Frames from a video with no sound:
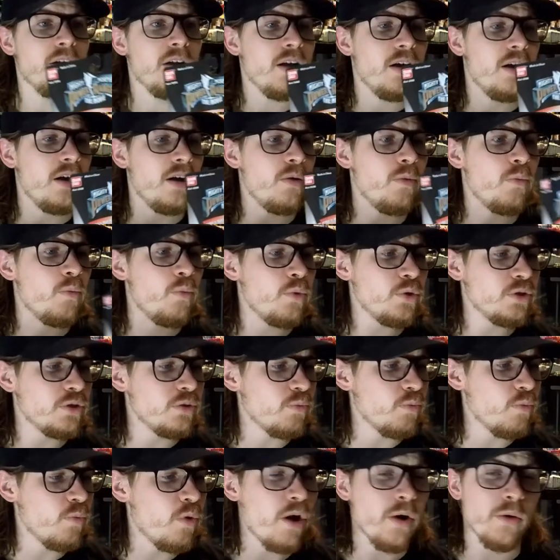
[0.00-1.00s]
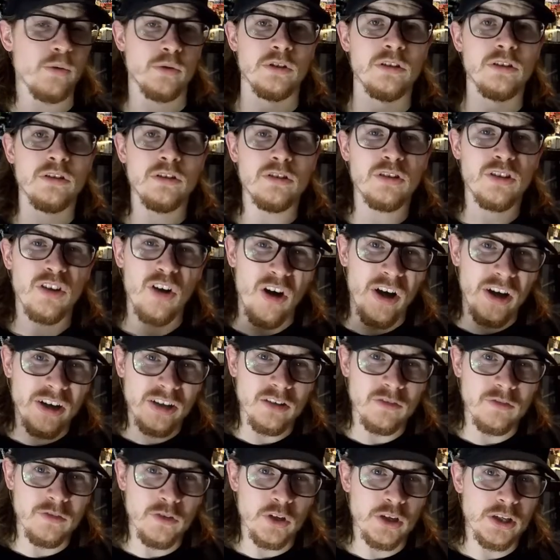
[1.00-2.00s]
Uh, wasn't what I was kind
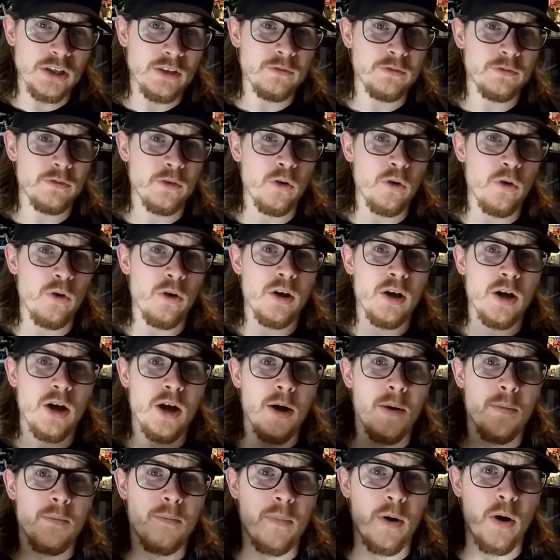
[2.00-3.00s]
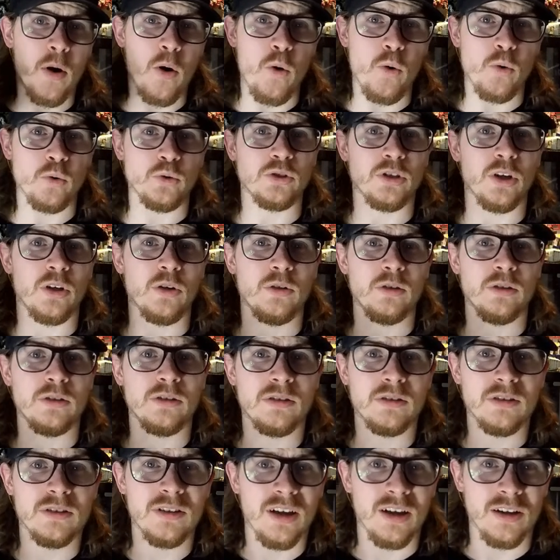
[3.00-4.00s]
of looking for, but also
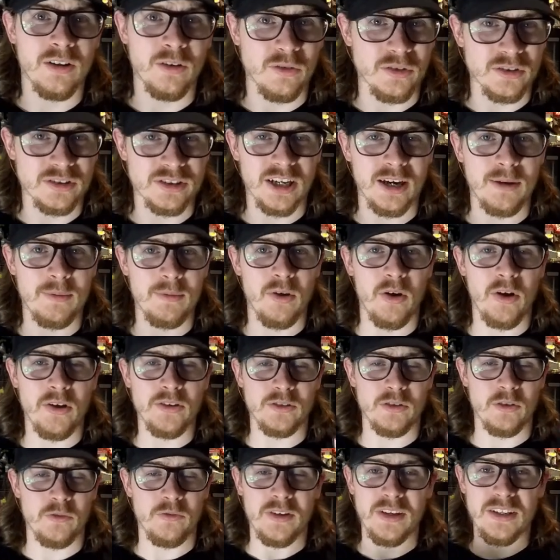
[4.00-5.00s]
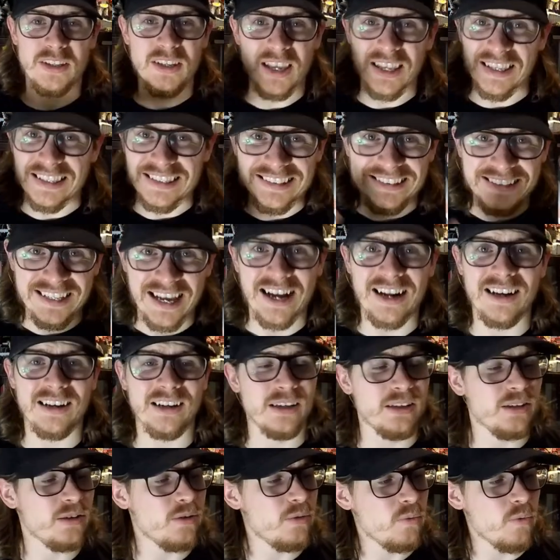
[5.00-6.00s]
along the same lines of it's
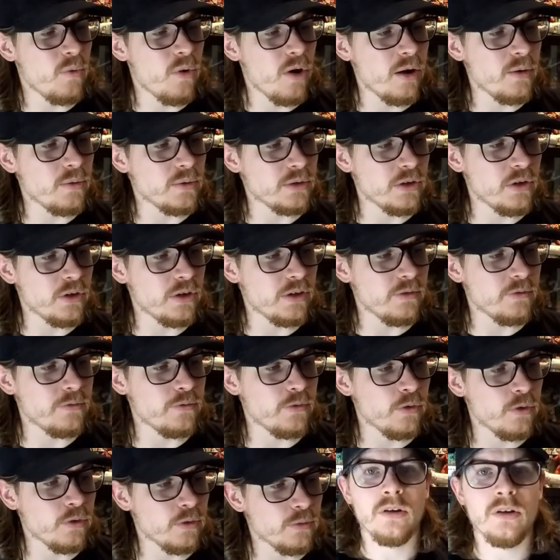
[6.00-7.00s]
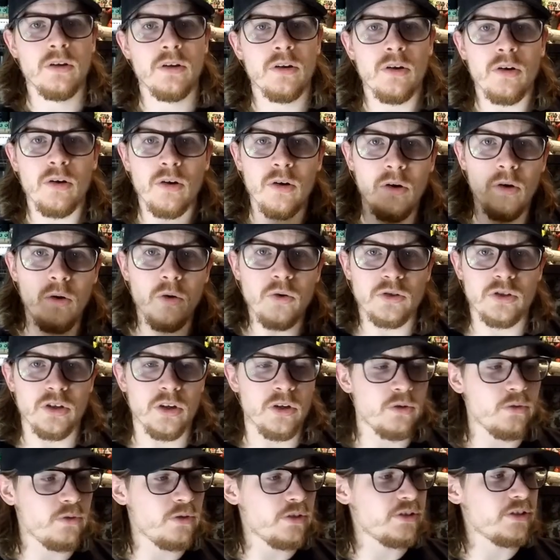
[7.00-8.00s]
exactly what I was looking for. Also,
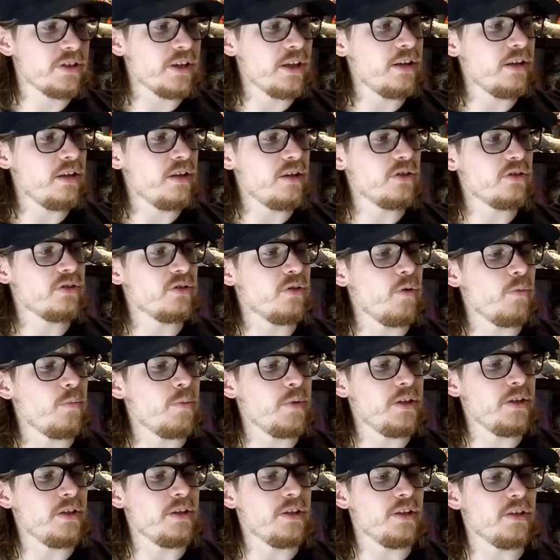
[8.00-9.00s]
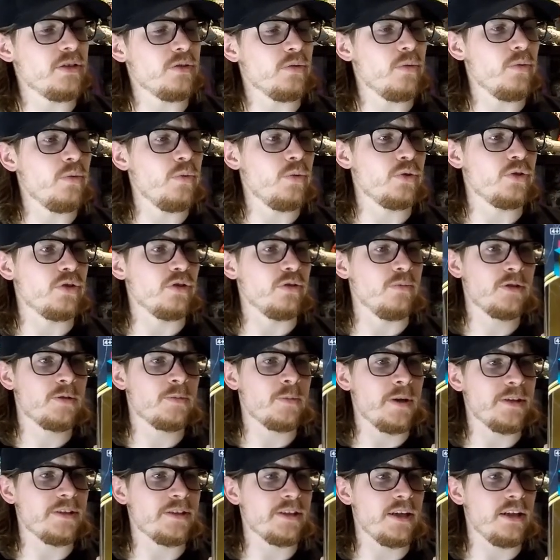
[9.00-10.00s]
the seller sold me this awesome
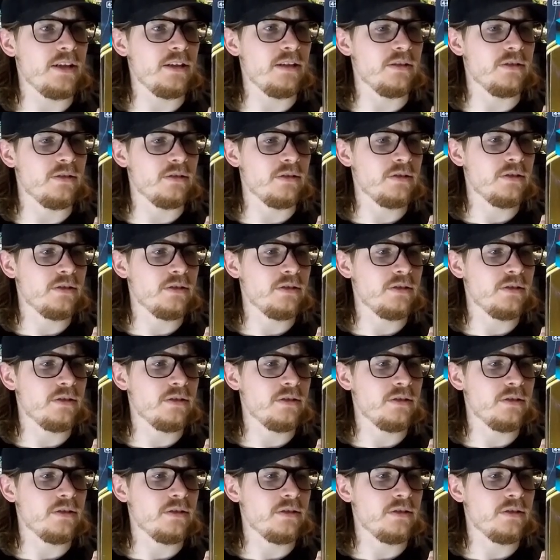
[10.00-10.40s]
Space Alien